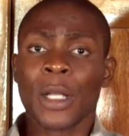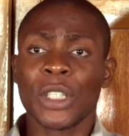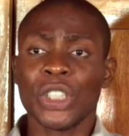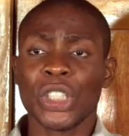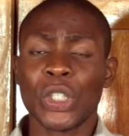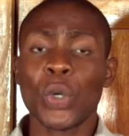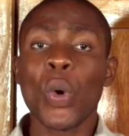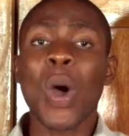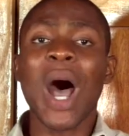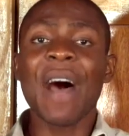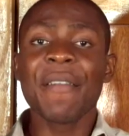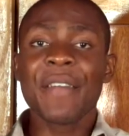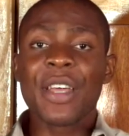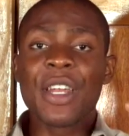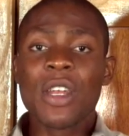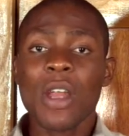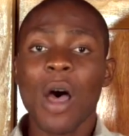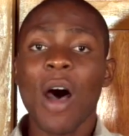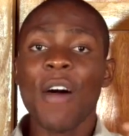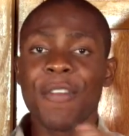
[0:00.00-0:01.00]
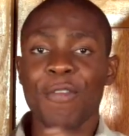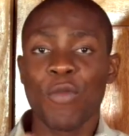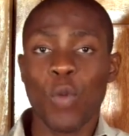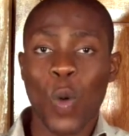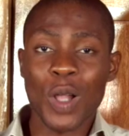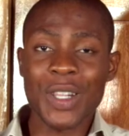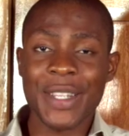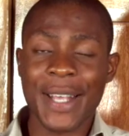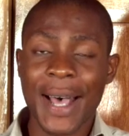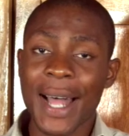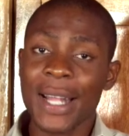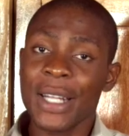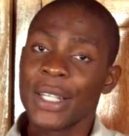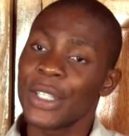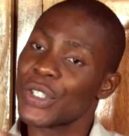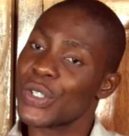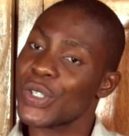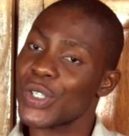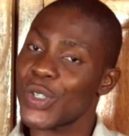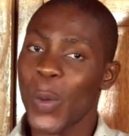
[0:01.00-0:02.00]
you have enough water
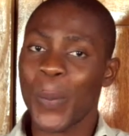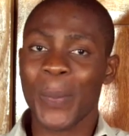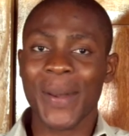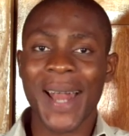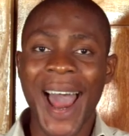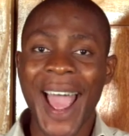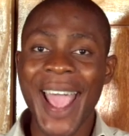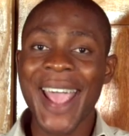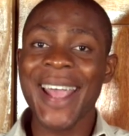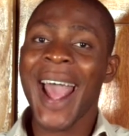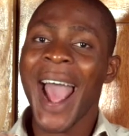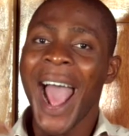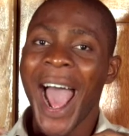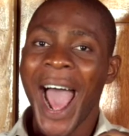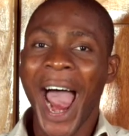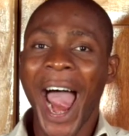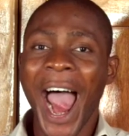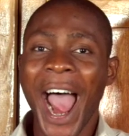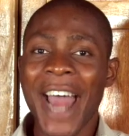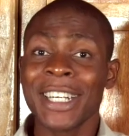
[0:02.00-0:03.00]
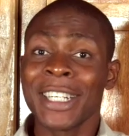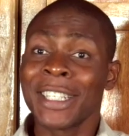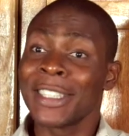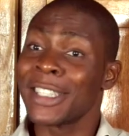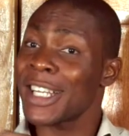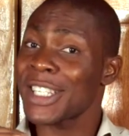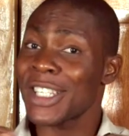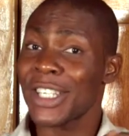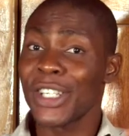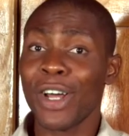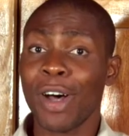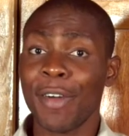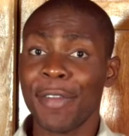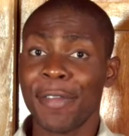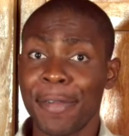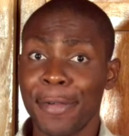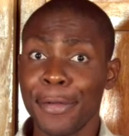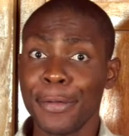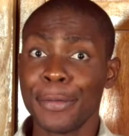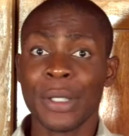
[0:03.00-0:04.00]
to supply and there's
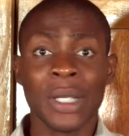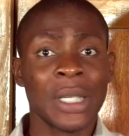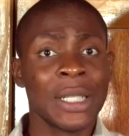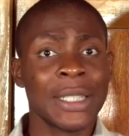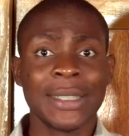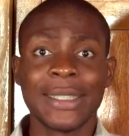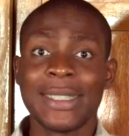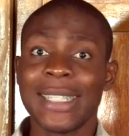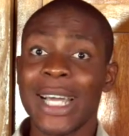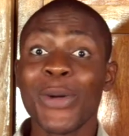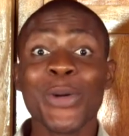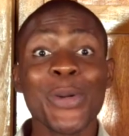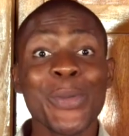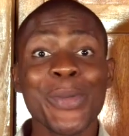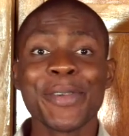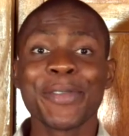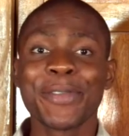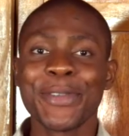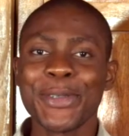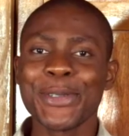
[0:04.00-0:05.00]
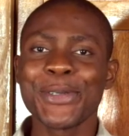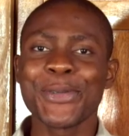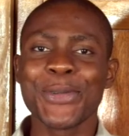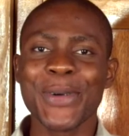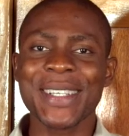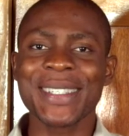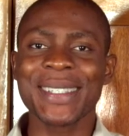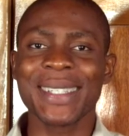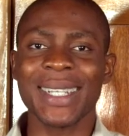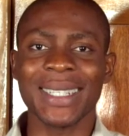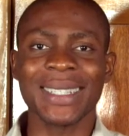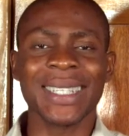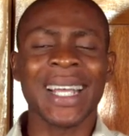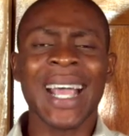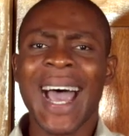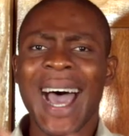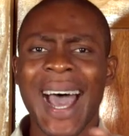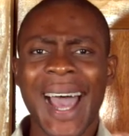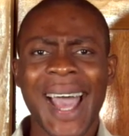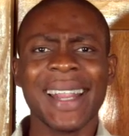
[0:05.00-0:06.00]
enough food. There won't be food wastage.
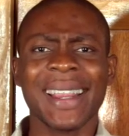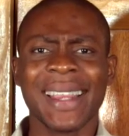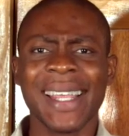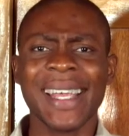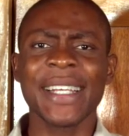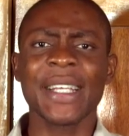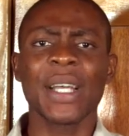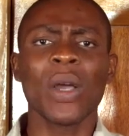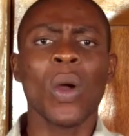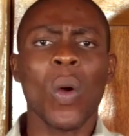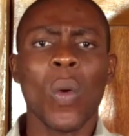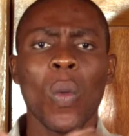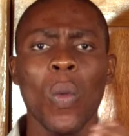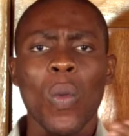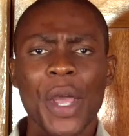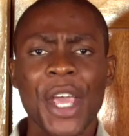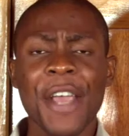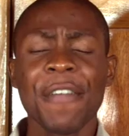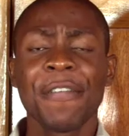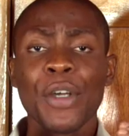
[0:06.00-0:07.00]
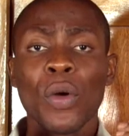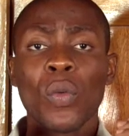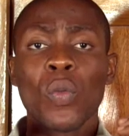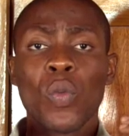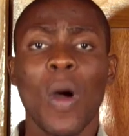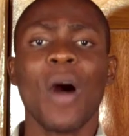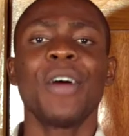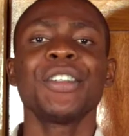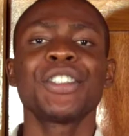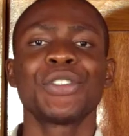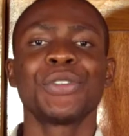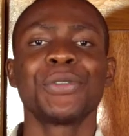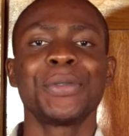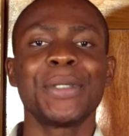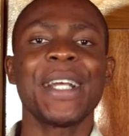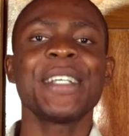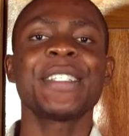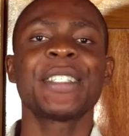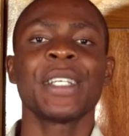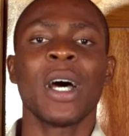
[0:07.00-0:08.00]
I think if you want to
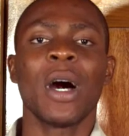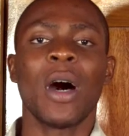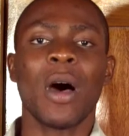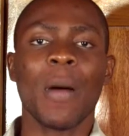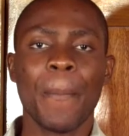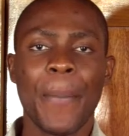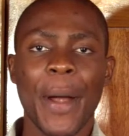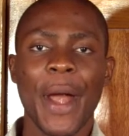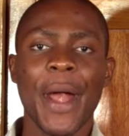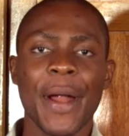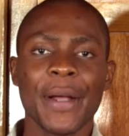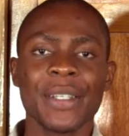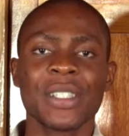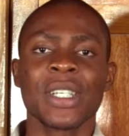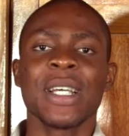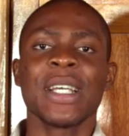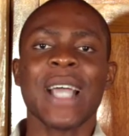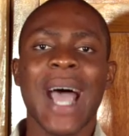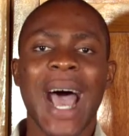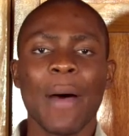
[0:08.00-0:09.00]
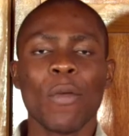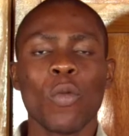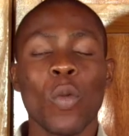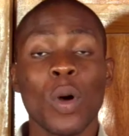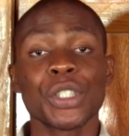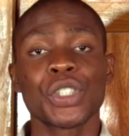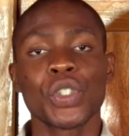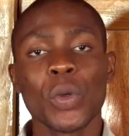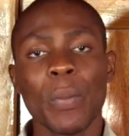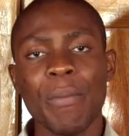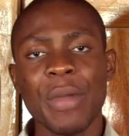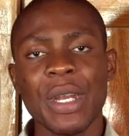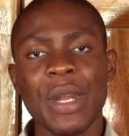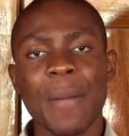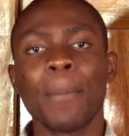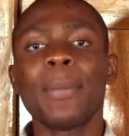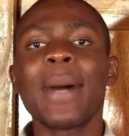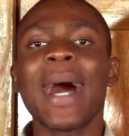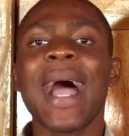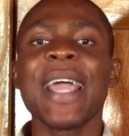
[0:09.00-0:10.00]
raise birds and want to
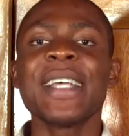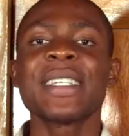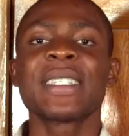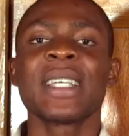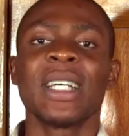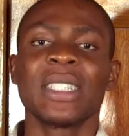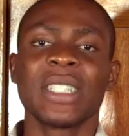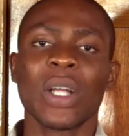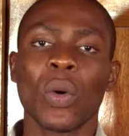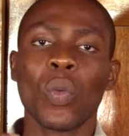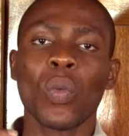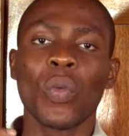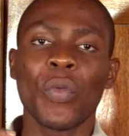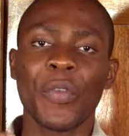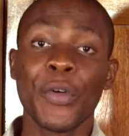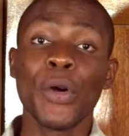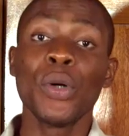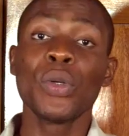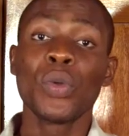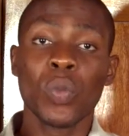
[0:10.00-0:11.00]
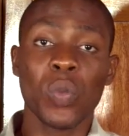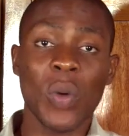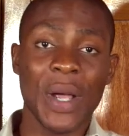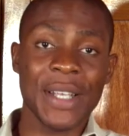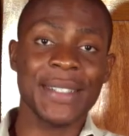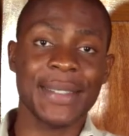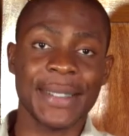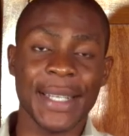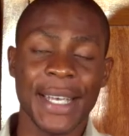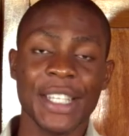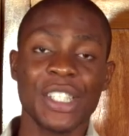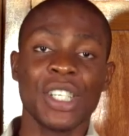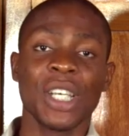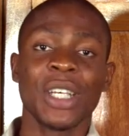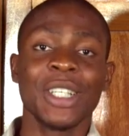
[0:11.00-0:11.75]
minimize the food wastage,